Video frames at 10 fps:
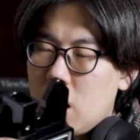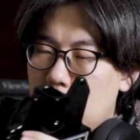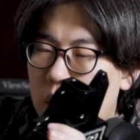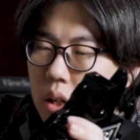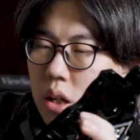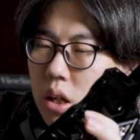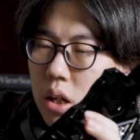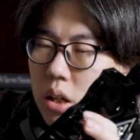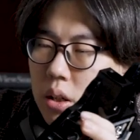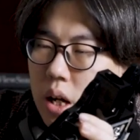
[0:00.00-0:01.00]

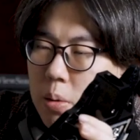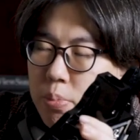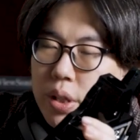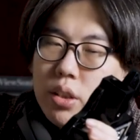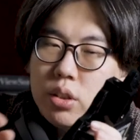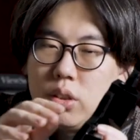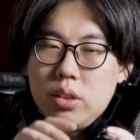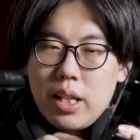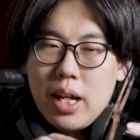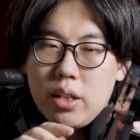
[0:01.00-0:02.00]

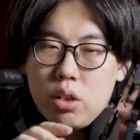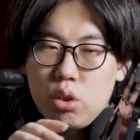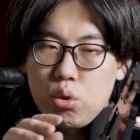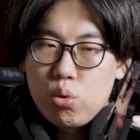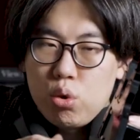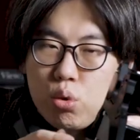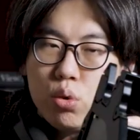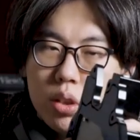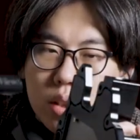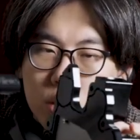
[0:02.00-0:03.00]
operation that you
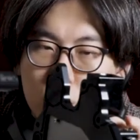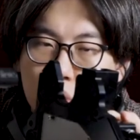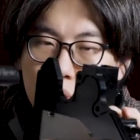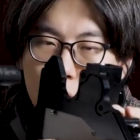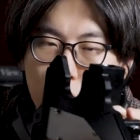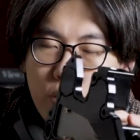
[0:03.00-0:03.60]
using to,